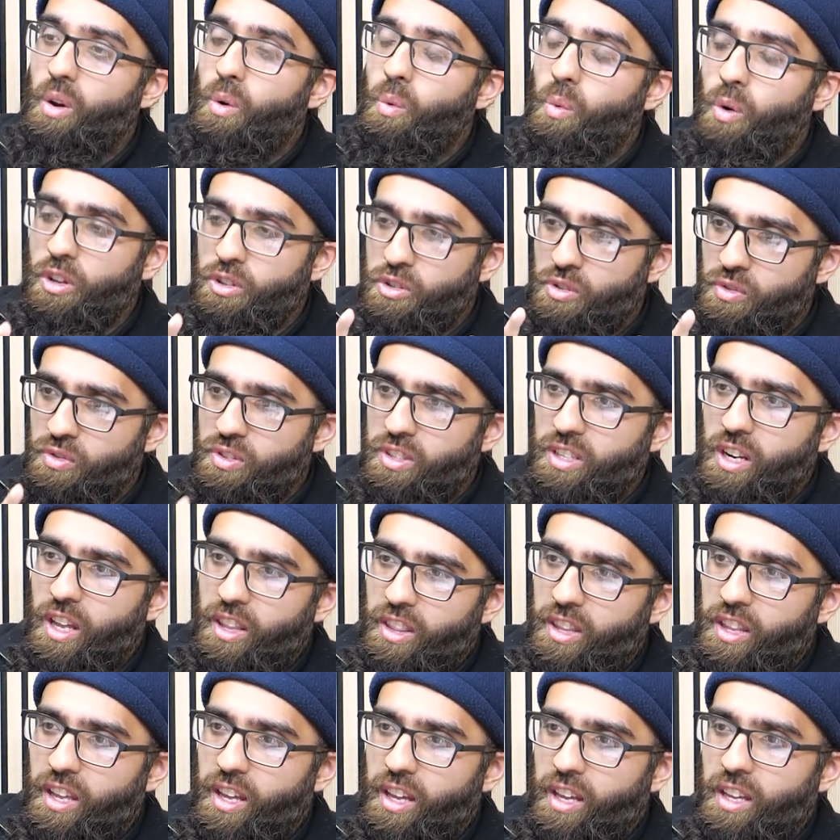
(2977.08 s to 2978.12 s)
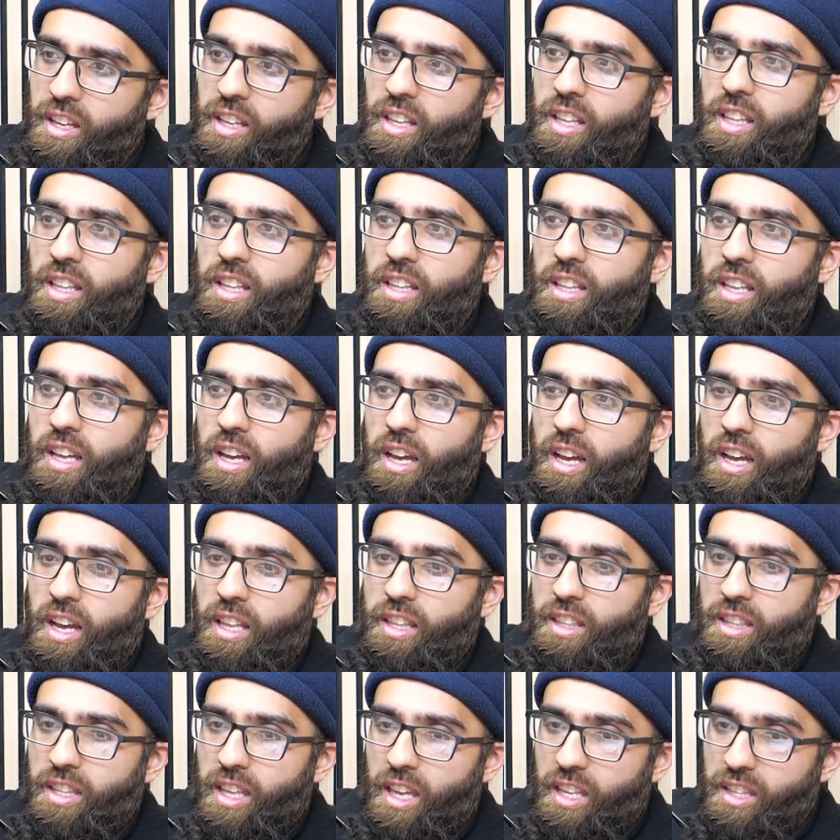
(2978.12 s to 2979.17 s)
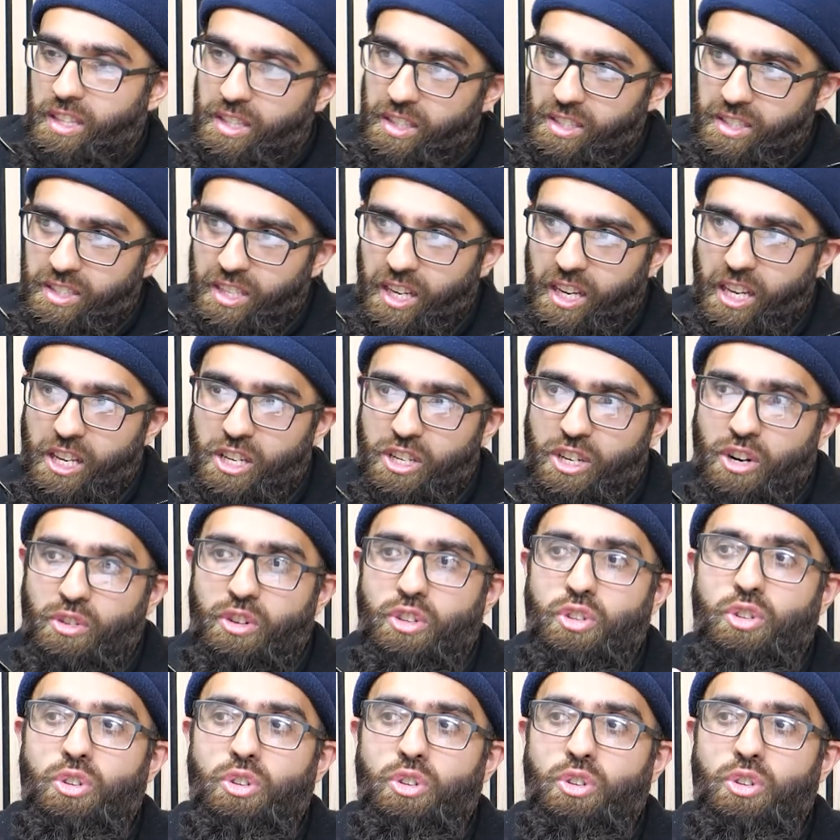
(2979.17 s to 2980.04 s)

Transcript: Once you've done that, then secondary,